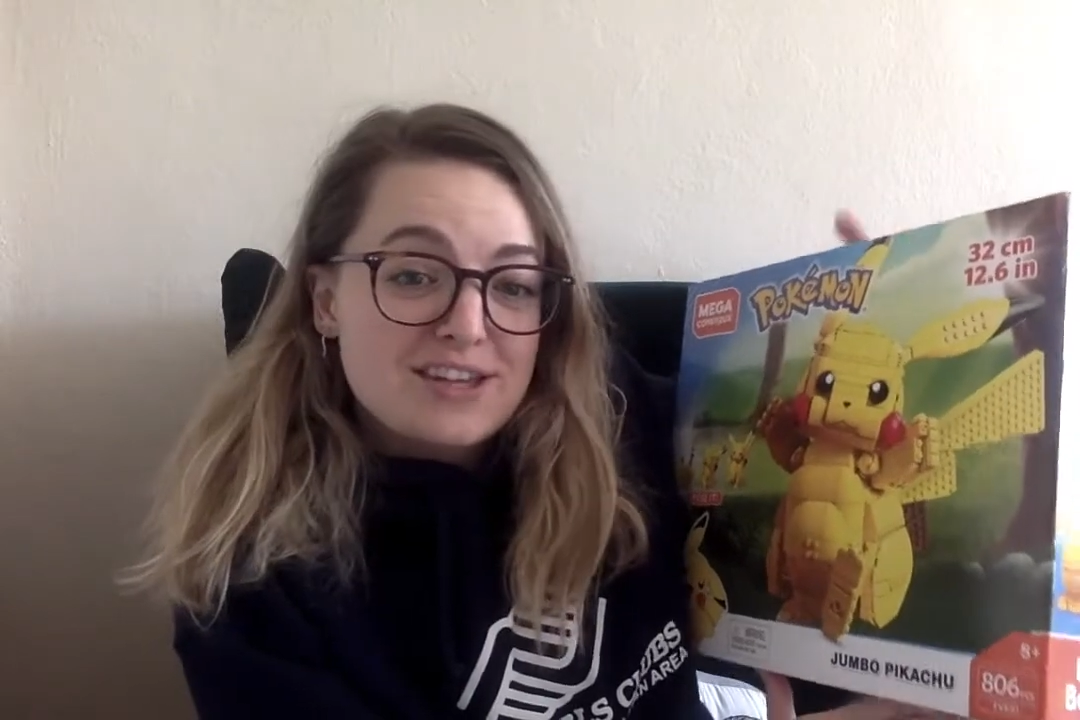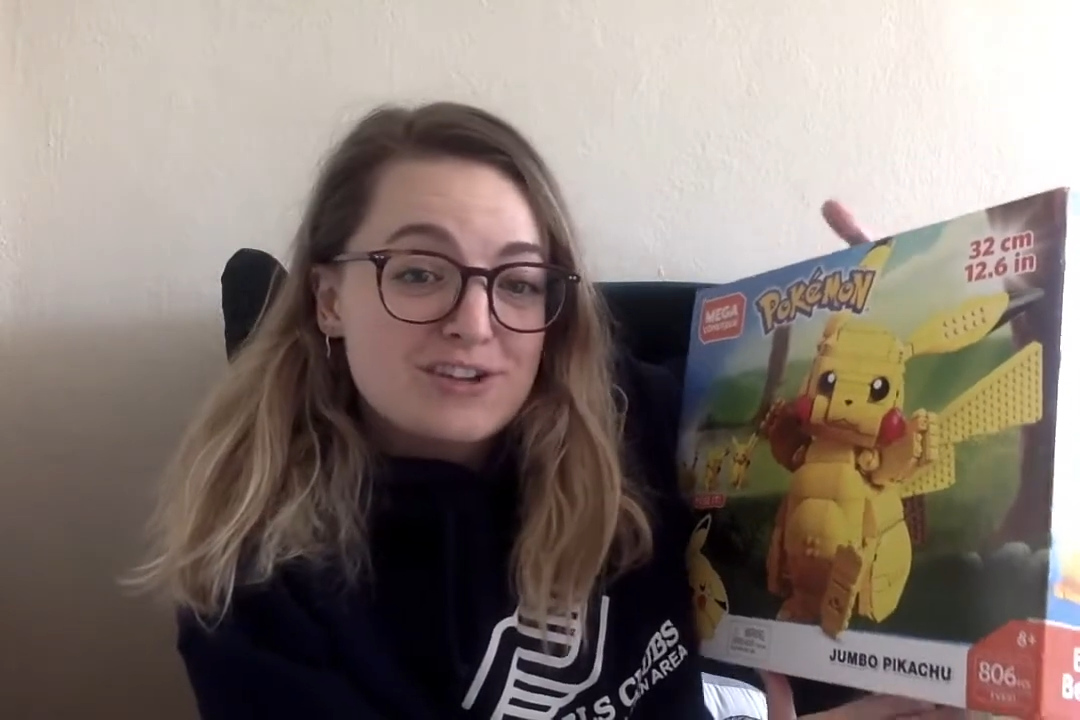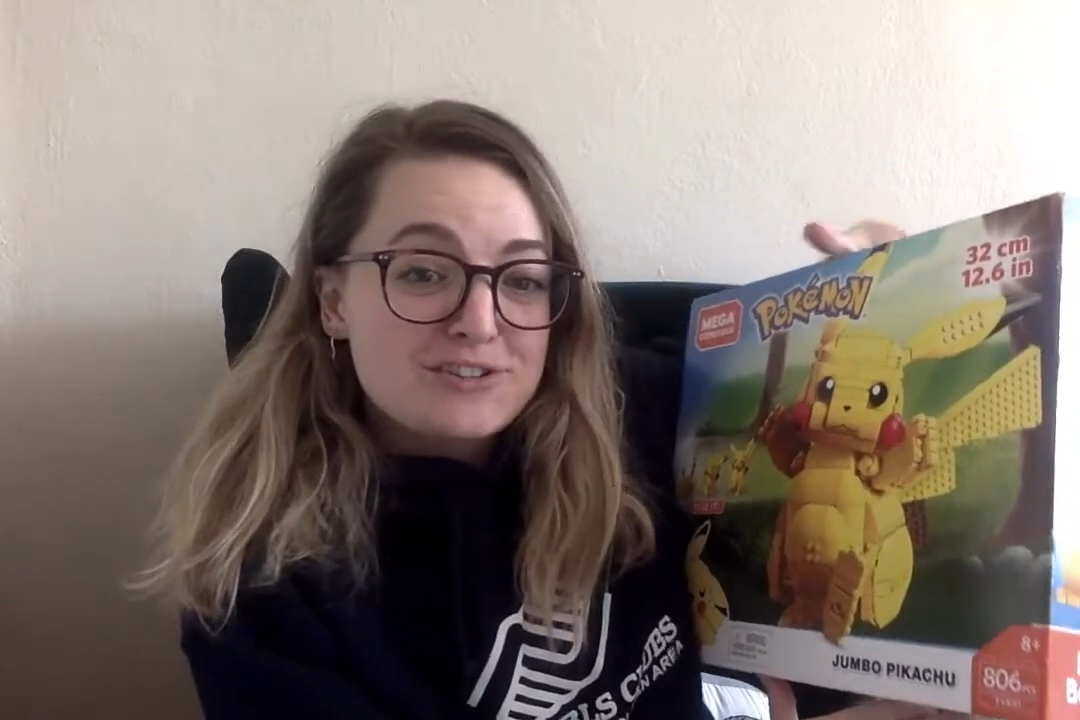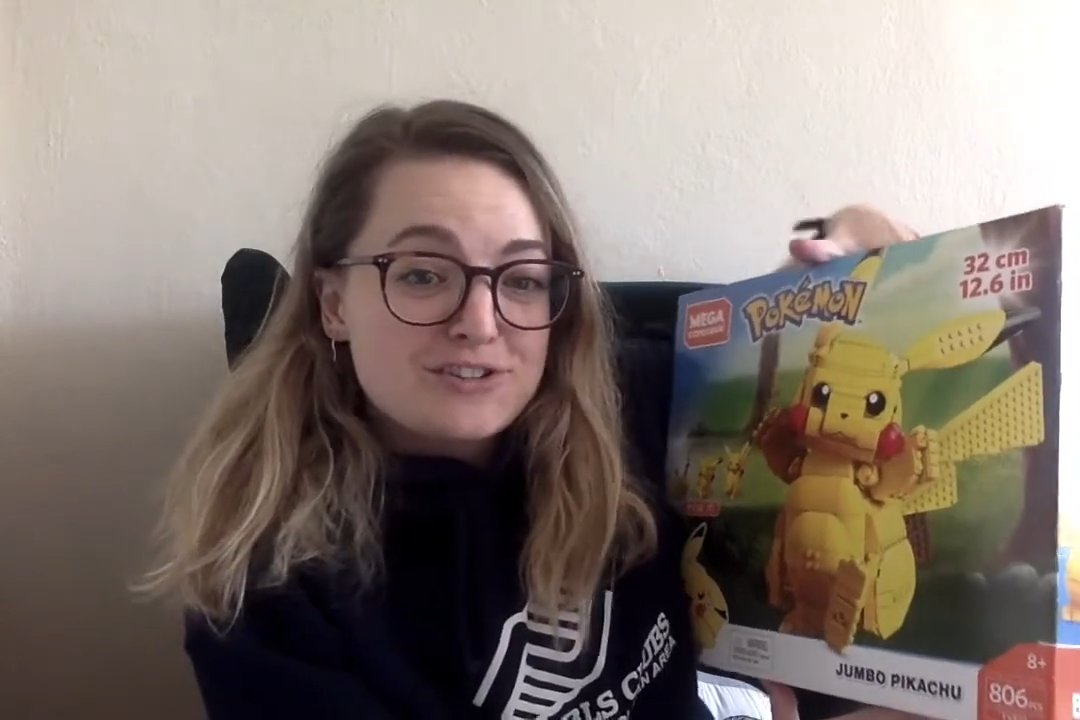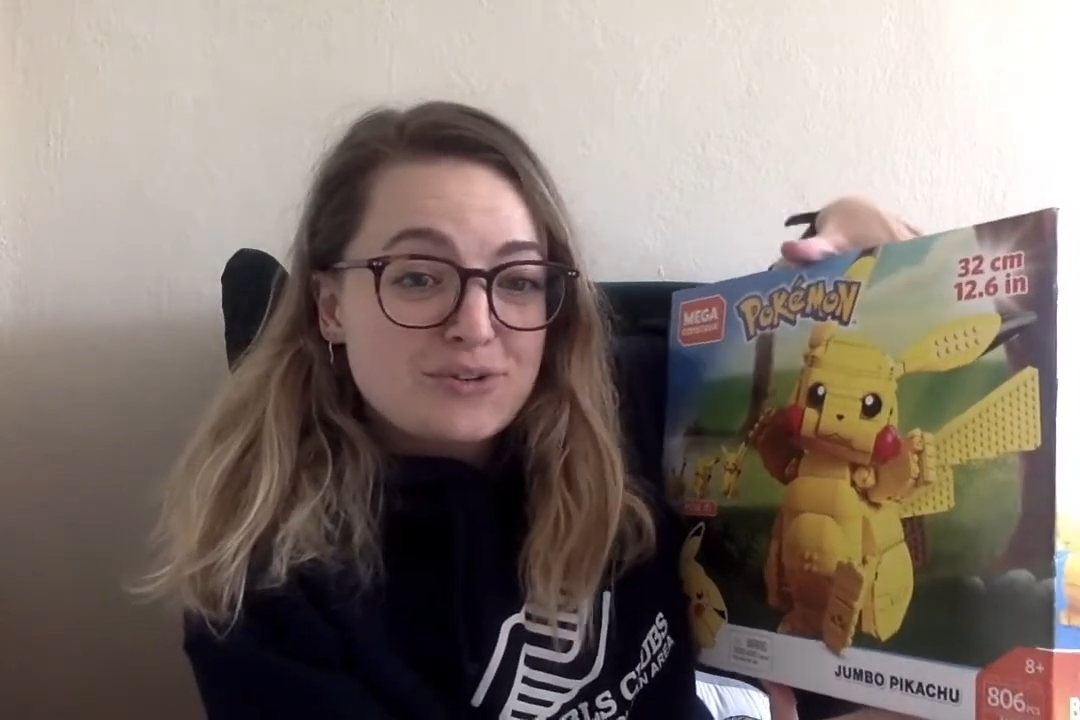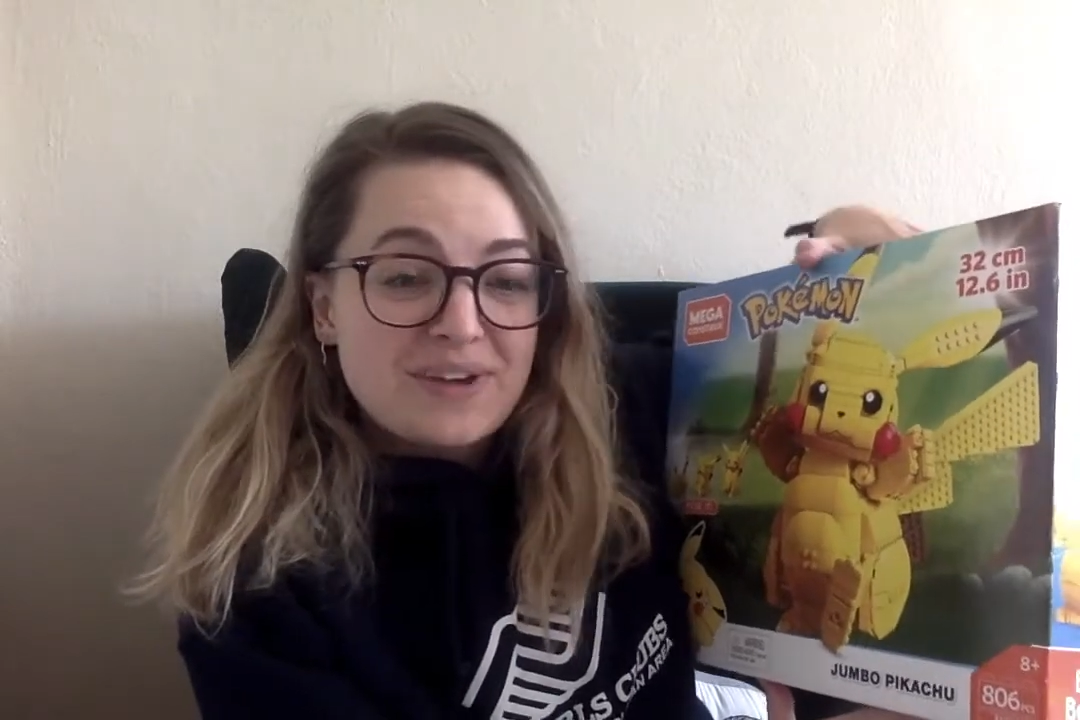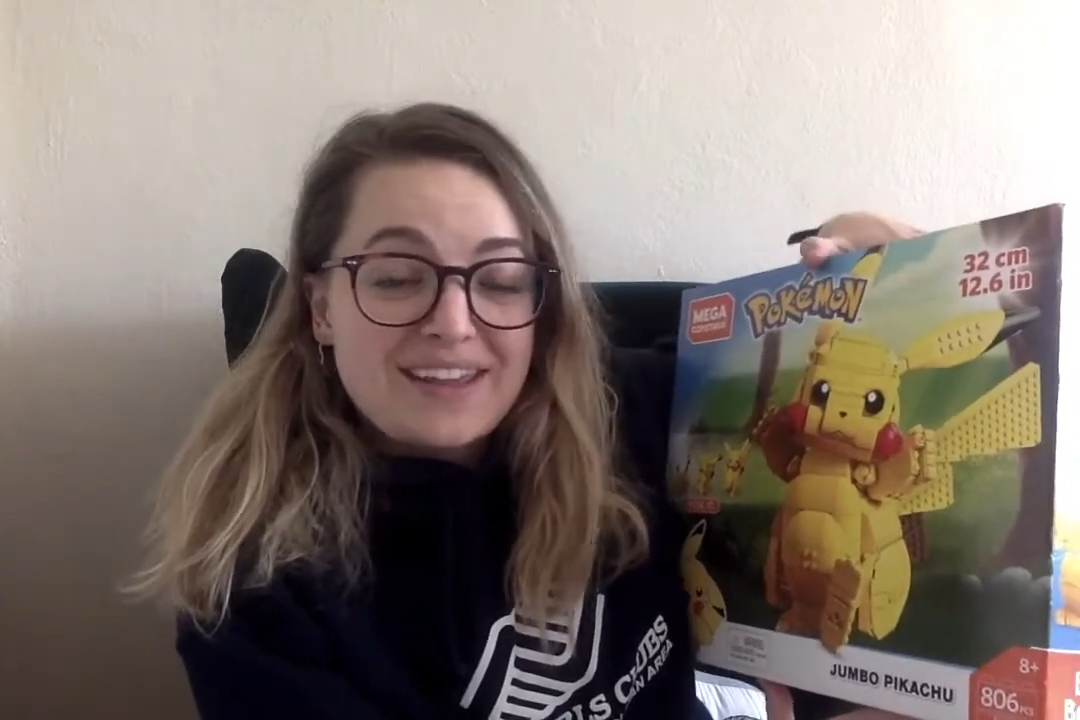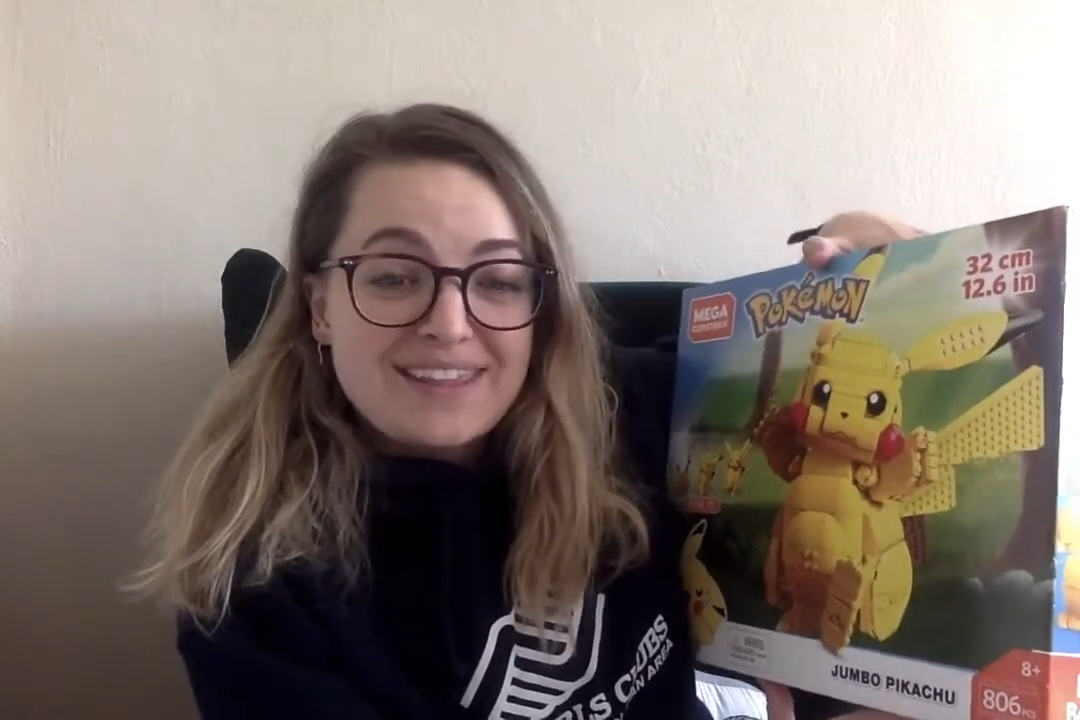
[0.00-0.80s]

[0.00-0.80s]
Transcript: you're doing,